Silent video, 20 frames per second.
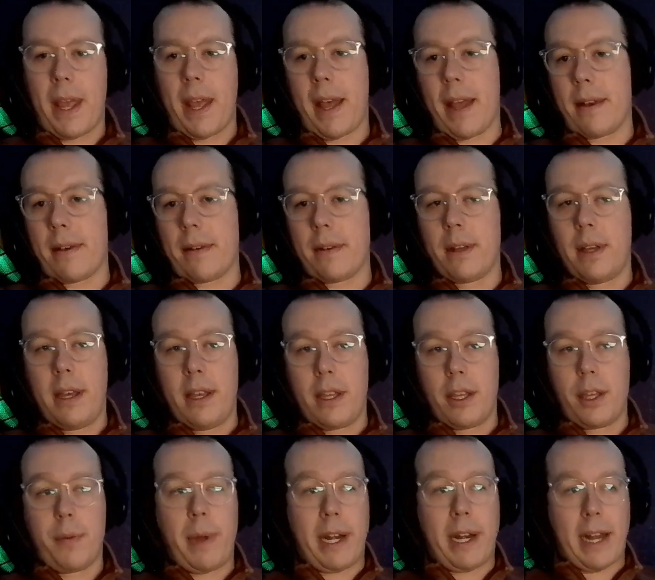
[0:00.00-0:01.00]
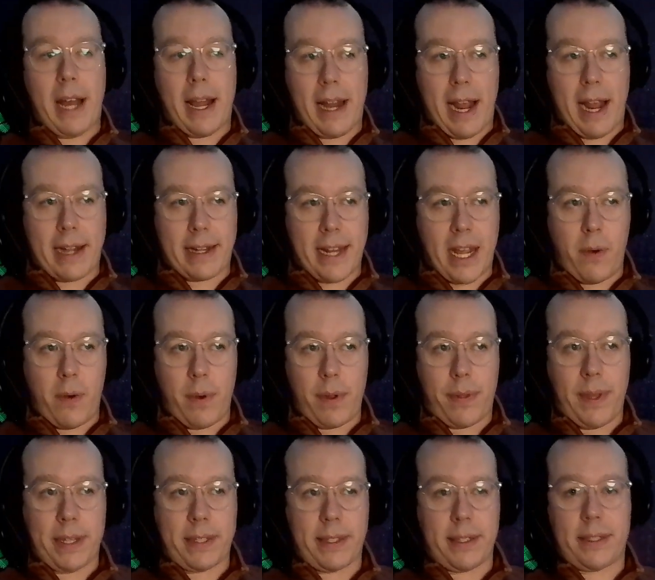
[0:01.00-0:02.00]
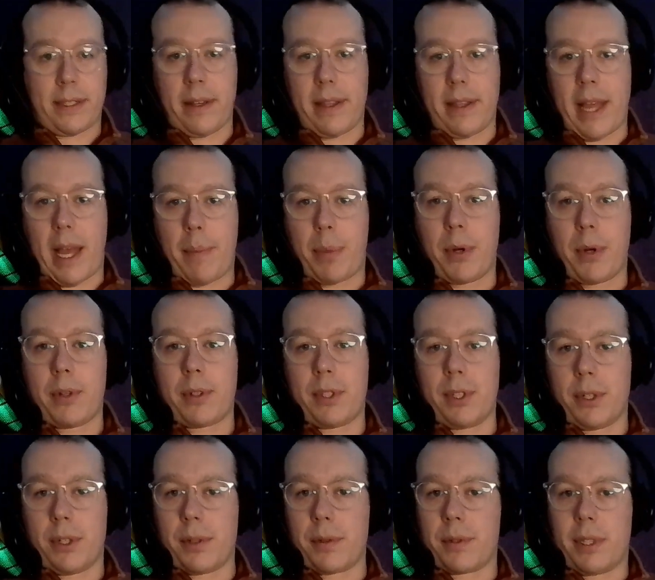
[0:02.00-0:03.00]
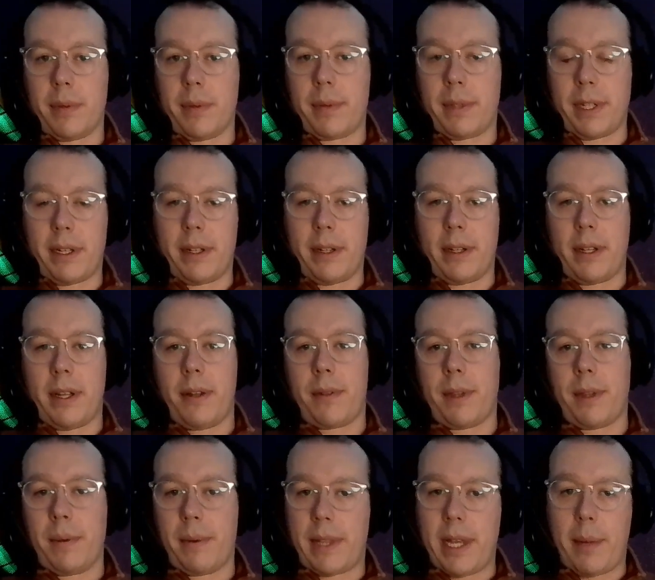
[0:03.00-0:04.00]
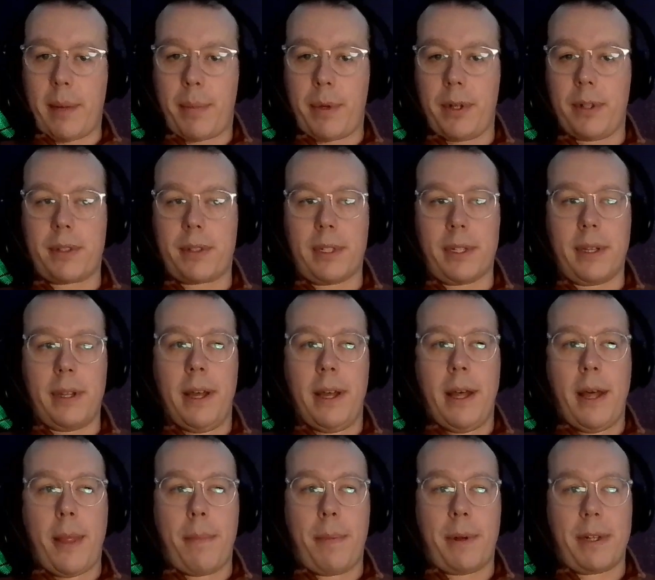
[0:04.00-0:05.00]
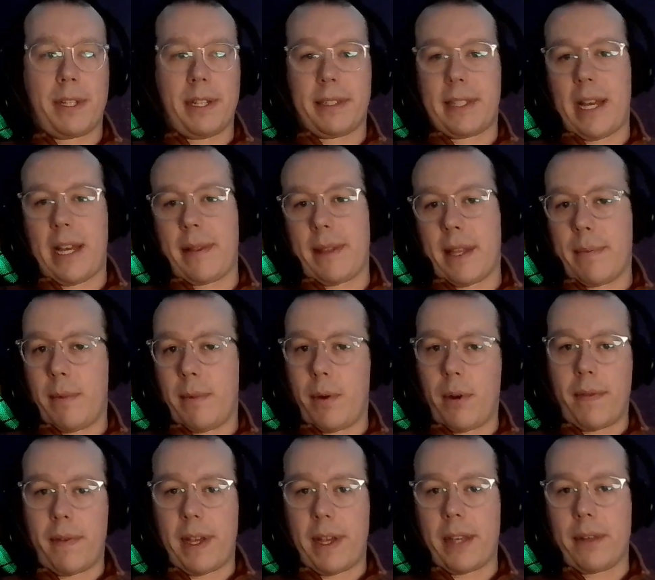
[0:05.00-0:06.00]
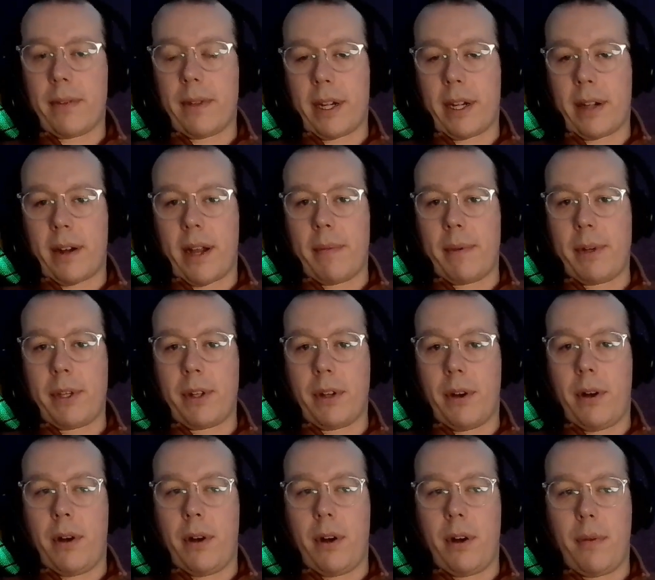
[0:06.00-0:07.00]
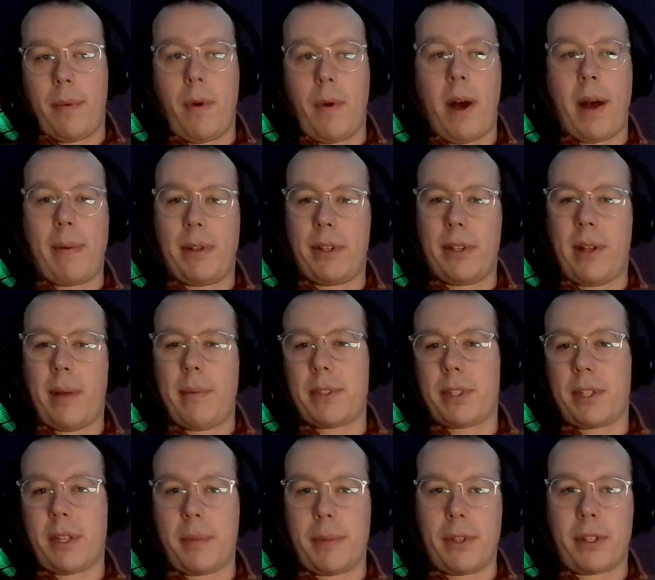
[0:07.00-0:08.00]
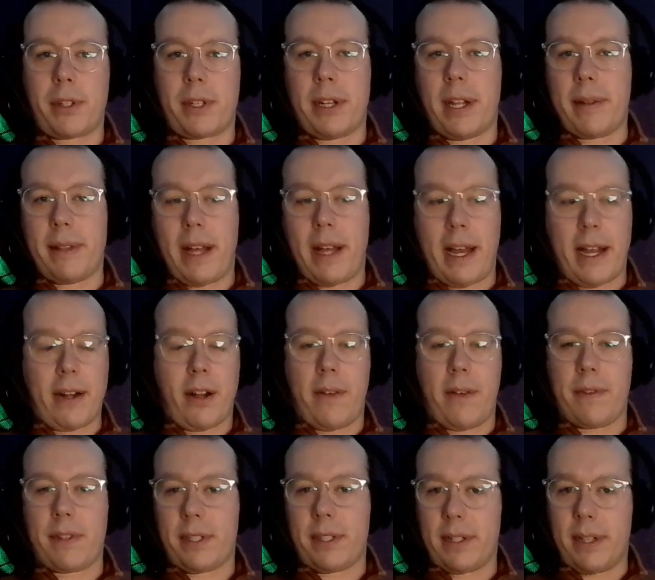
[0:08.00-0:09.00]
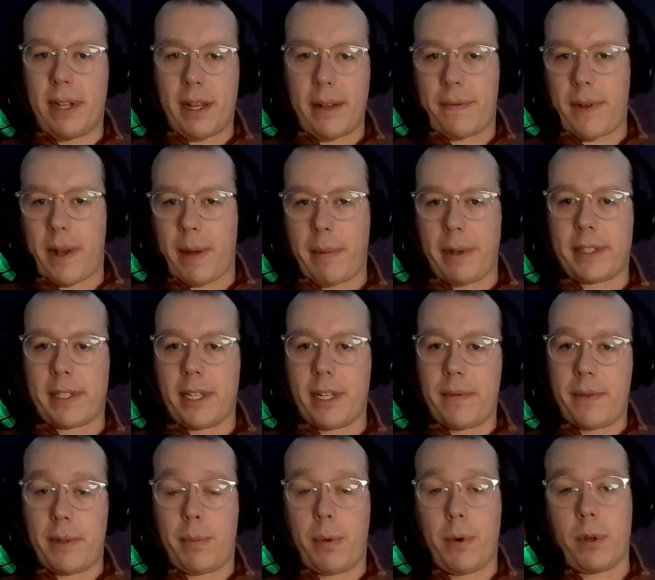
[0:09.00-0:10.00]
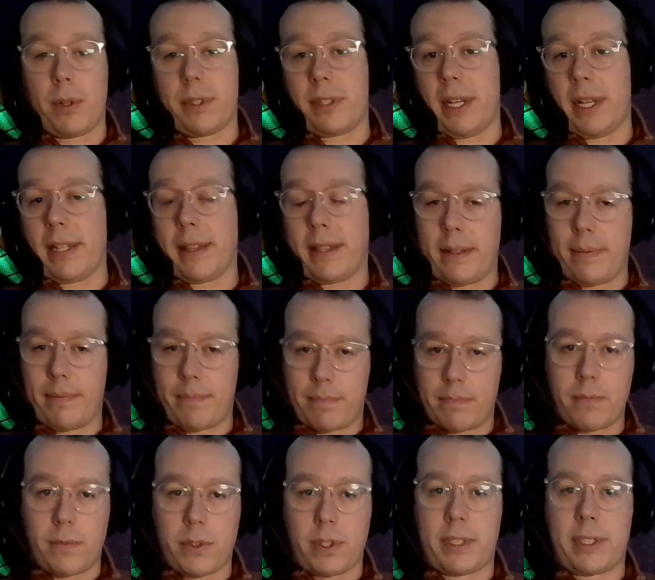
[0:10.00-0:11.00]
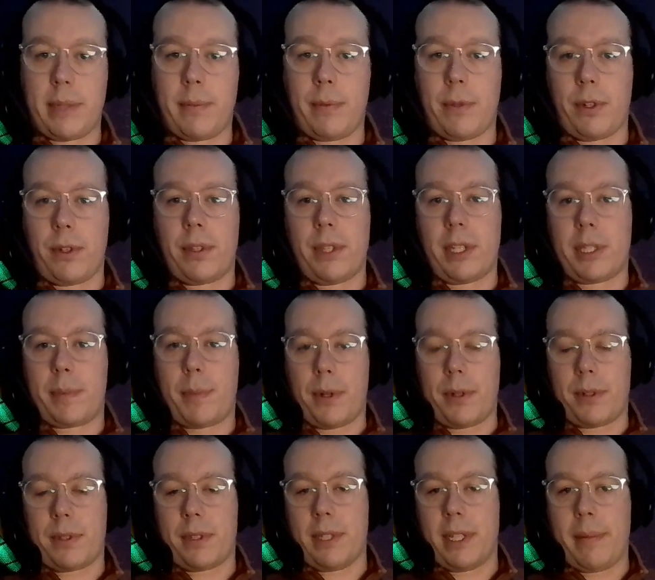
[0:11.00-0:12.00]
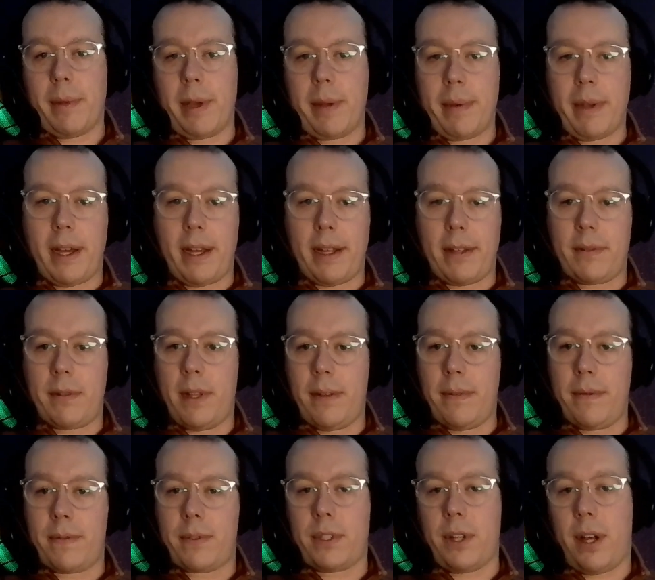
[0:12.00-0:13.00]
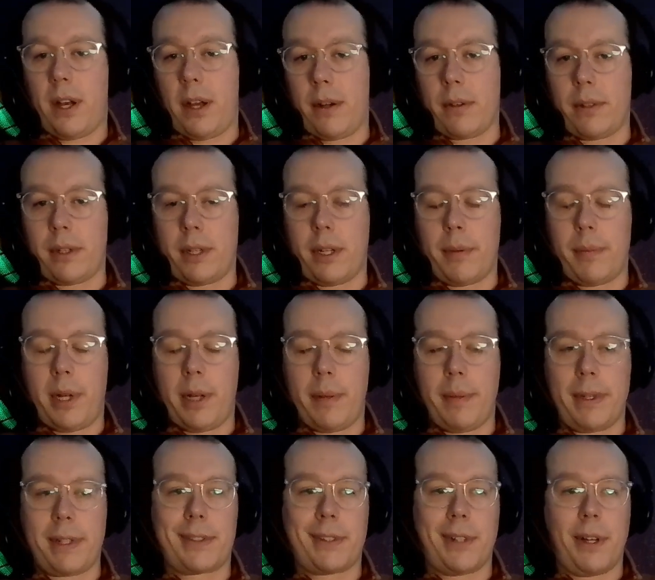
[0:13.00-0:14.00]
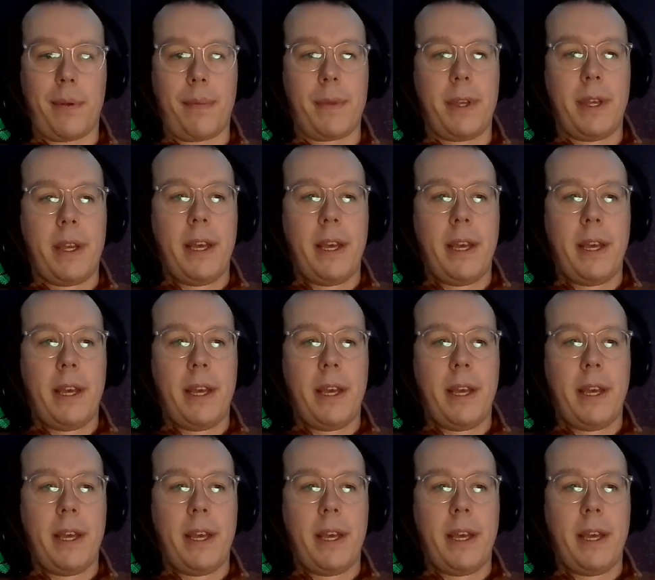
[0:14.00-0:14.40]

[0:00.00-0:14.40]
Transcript: And you may not act out with necessarily that person or do something unhealthy with that person, but does that then motivate you later on when you go home? Well, I'm just going to be looking online, all of a sudden I find myself at a porn site that was similar to this person that maybe I had saw earlier in public. So